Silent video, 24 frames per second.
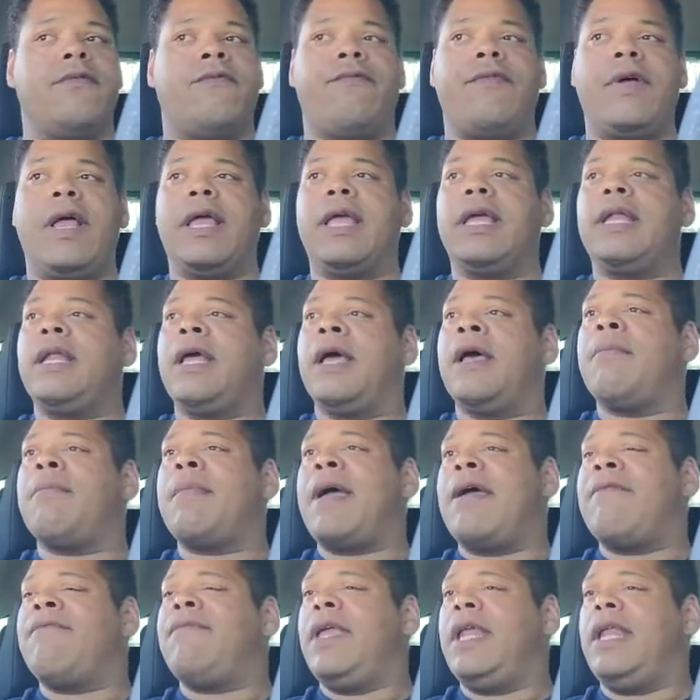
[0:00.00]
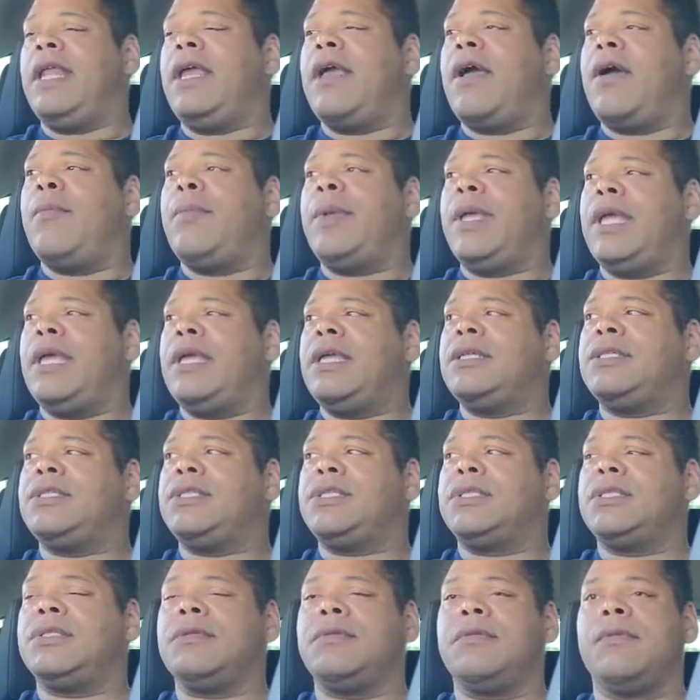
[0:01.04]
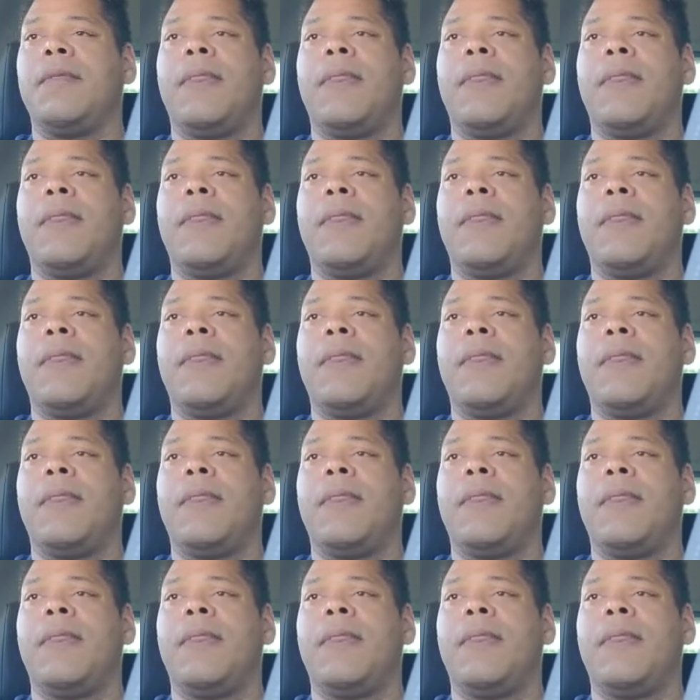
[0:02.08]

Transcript: Fucking up my video, bitch.